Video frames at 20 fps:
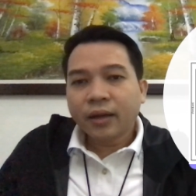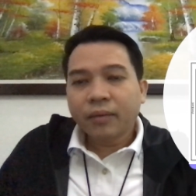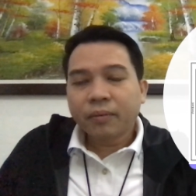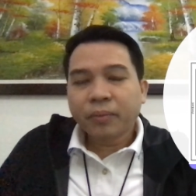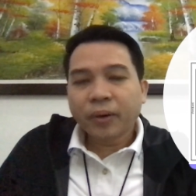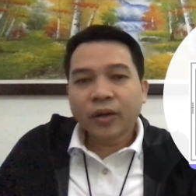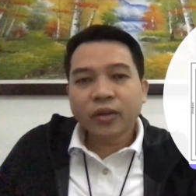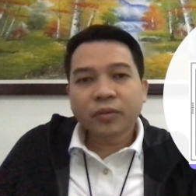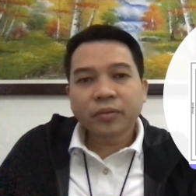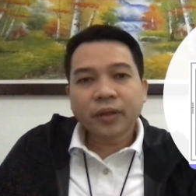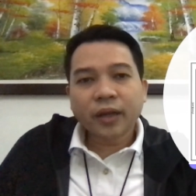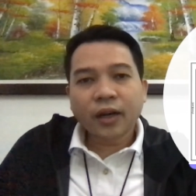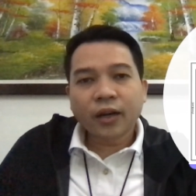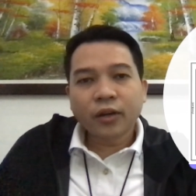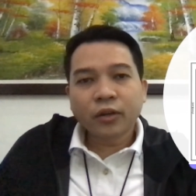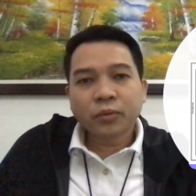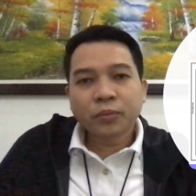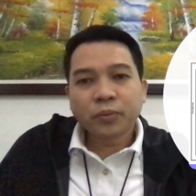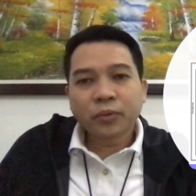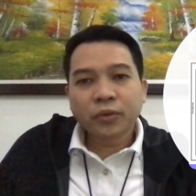part of the
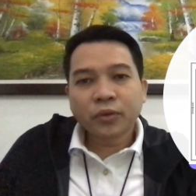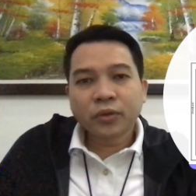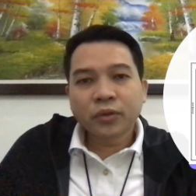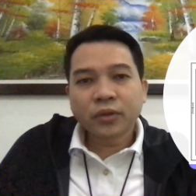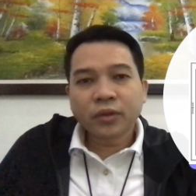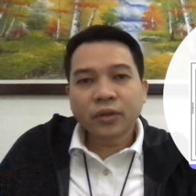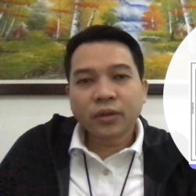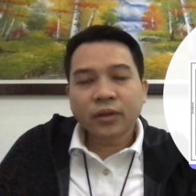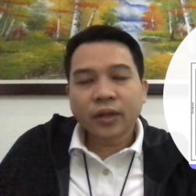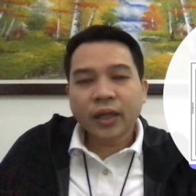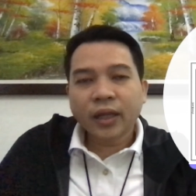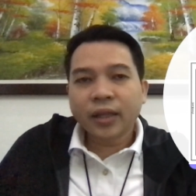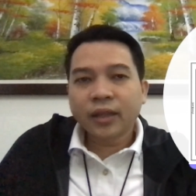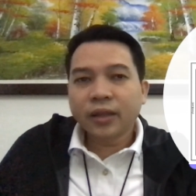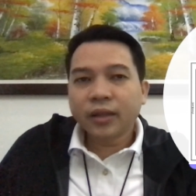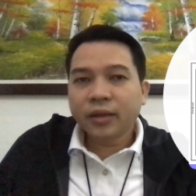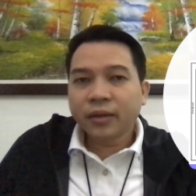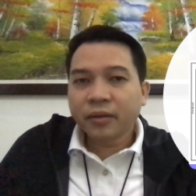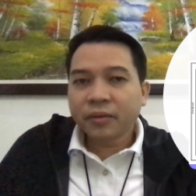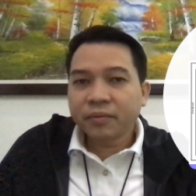output and
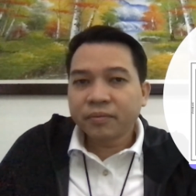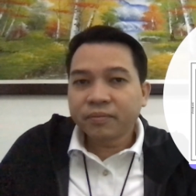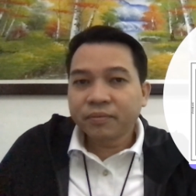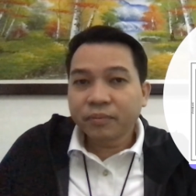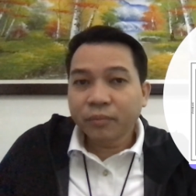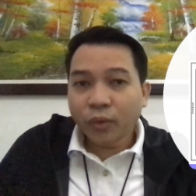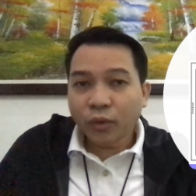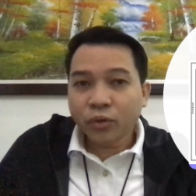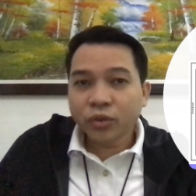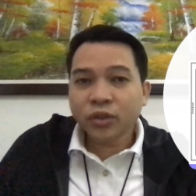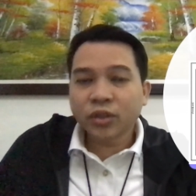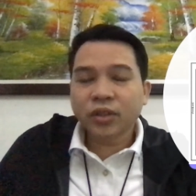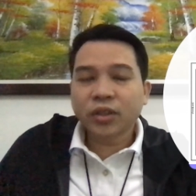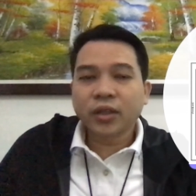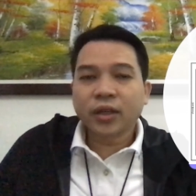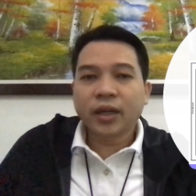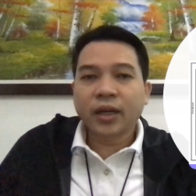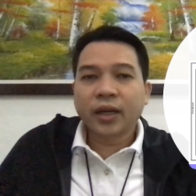the most